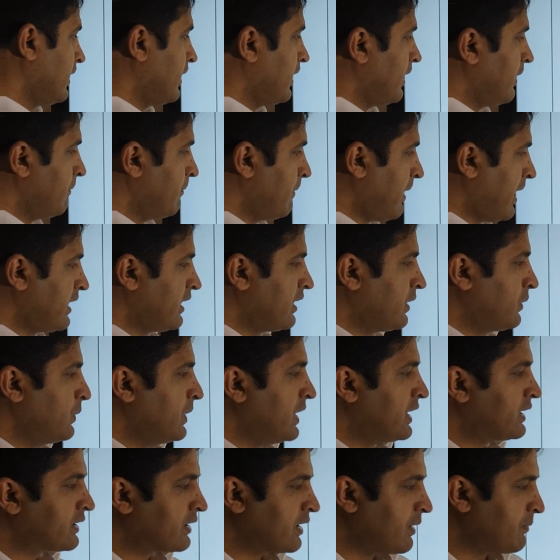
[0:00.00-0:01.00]
Method
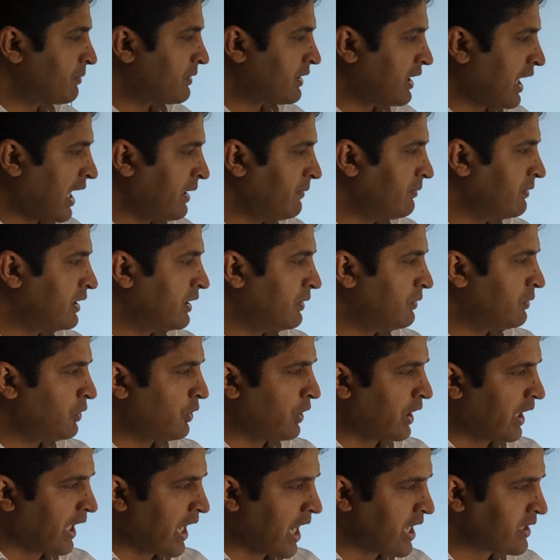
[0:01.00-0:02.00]
will sometimes give you
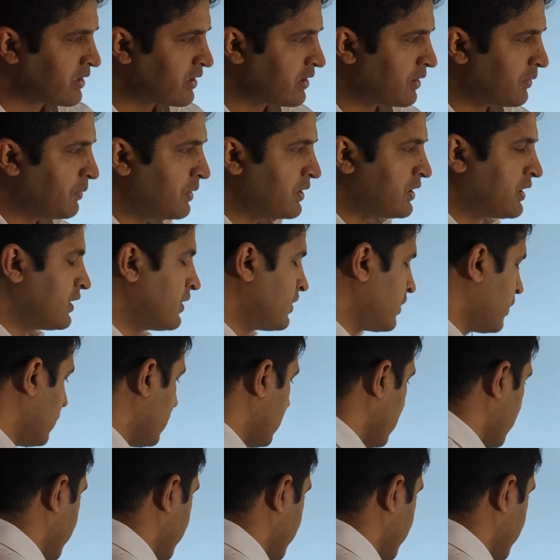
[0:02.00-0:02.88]
an answer which is a whole